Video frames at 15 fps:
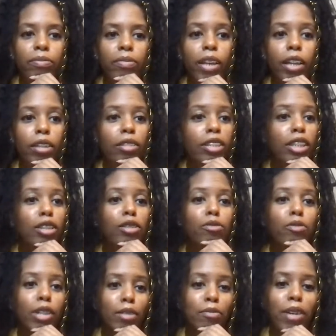Oh, there's
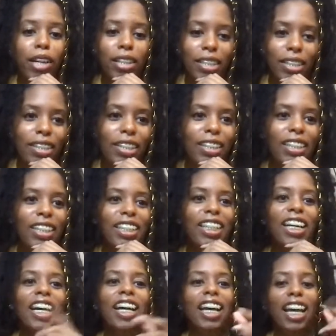one person in here.
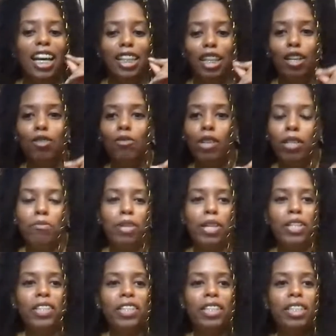Hello, one
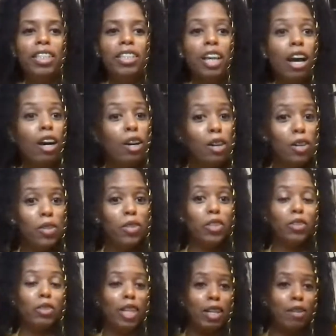person. Oh,
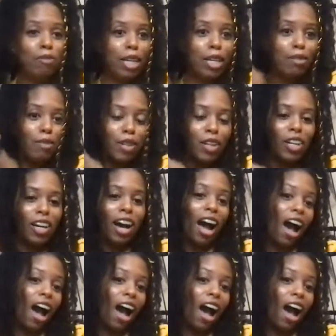three people?